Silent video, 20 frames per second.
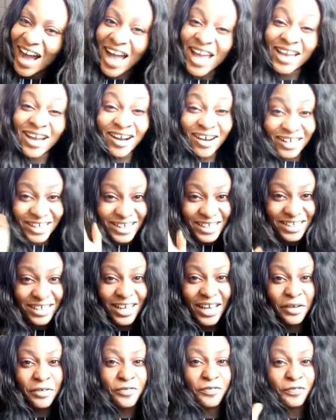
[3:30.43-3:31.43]
I added
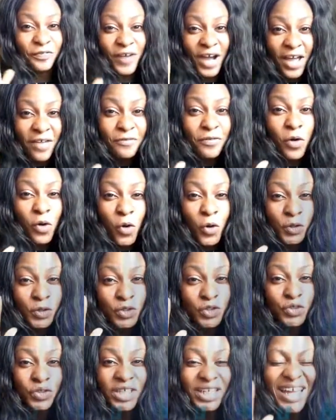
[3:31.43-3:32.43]
like
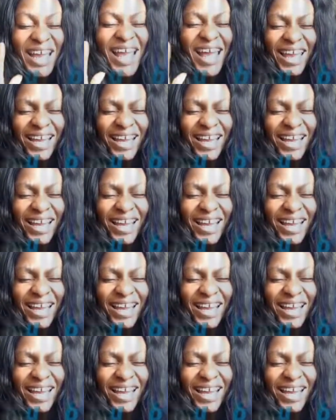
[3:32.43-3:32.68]
500